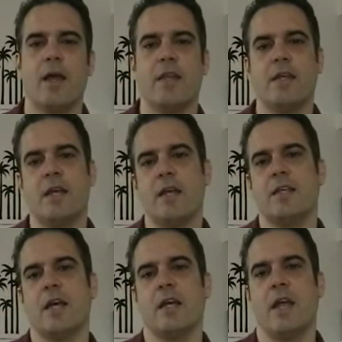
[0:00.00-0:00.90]
And then day
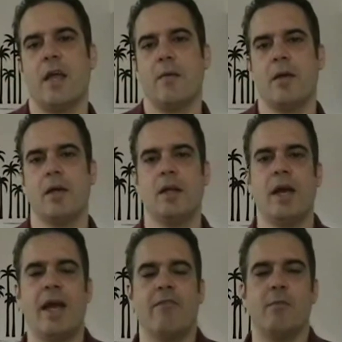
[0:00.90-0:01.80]
10 came, and
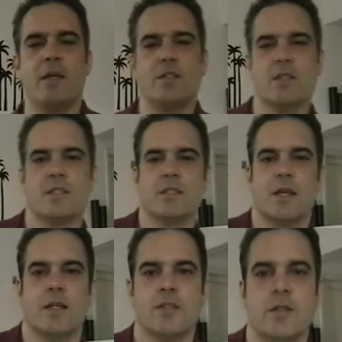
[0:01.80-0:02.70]
I haven't mentioned
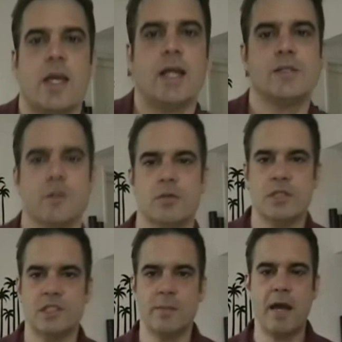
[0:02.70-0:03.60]
this until yet, so
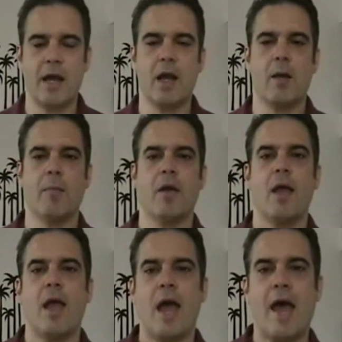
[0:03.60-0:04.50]
just to back up.
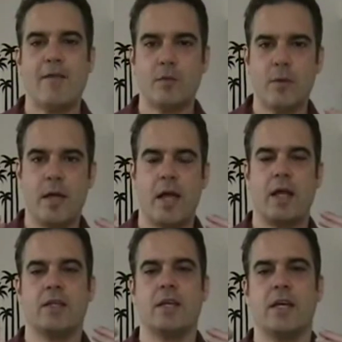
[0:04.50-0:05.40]
After we
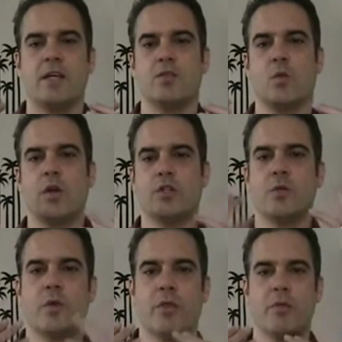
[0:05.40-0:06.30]
had days 1,
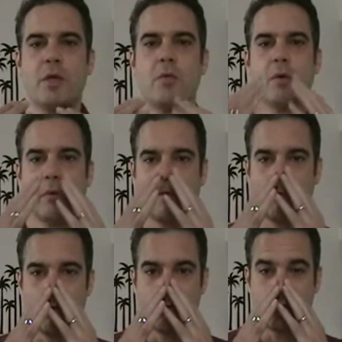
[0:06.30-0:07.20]
2, and 3 where we were
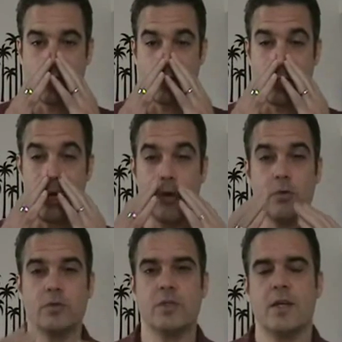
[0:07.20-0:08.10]
focused on our
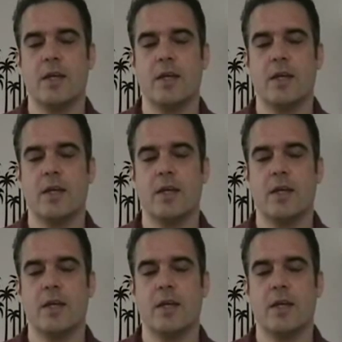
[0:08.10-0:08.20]
nose,